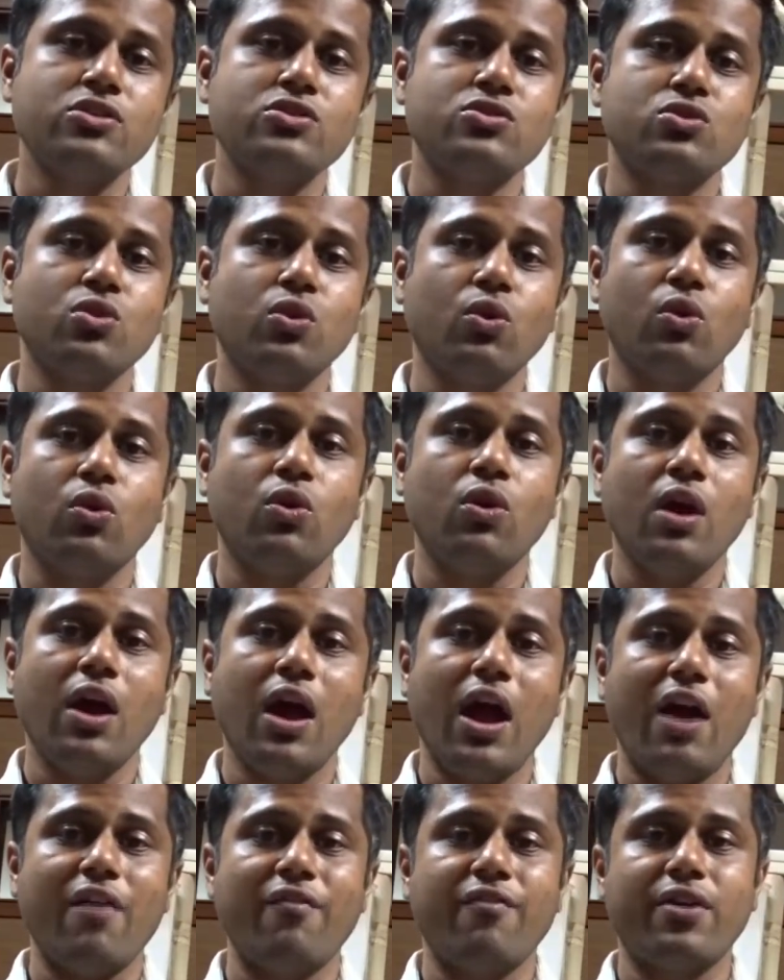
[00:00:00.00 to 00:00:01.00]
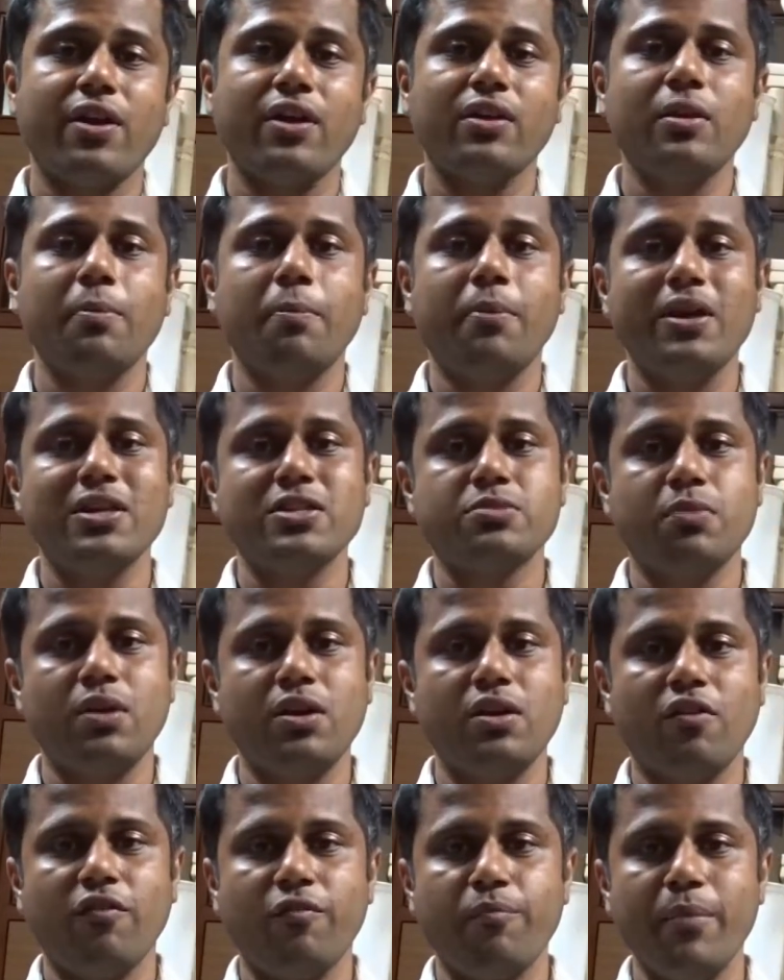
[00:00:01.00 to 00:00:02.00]
So, after the
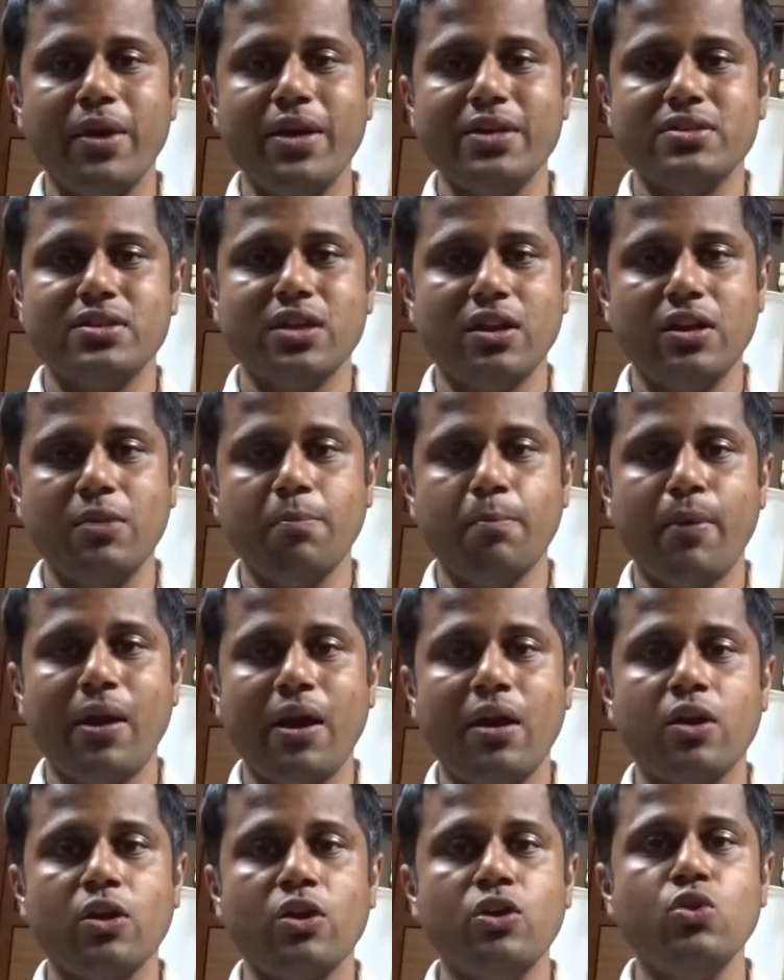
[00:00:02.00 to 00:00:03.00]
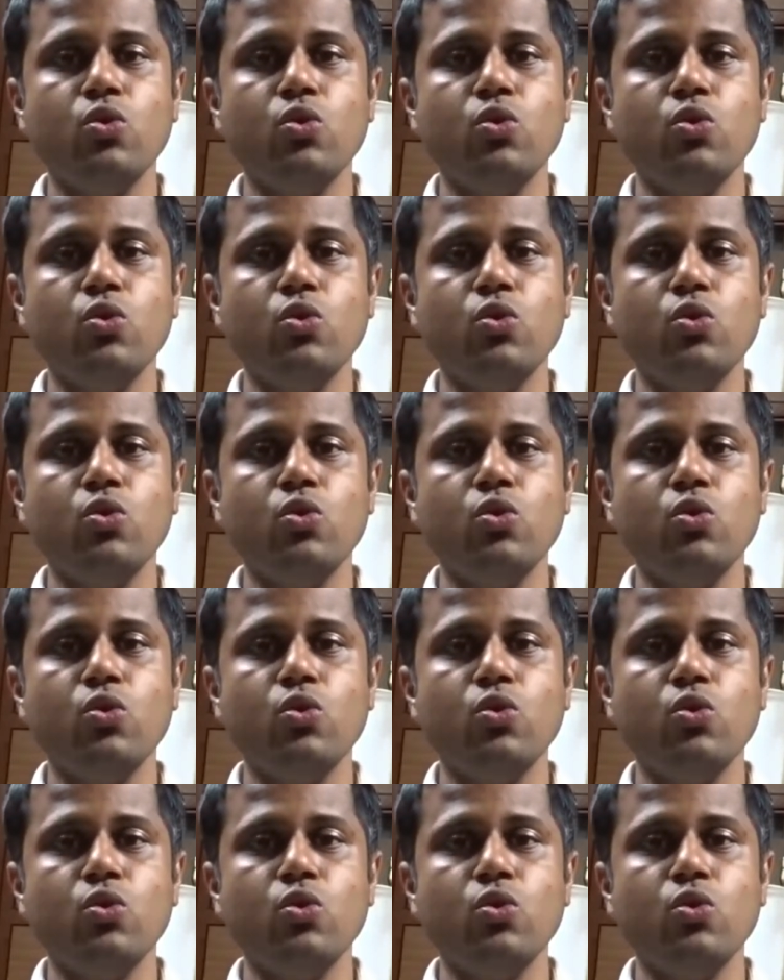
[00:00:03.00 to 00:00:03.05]
placement of basal implant,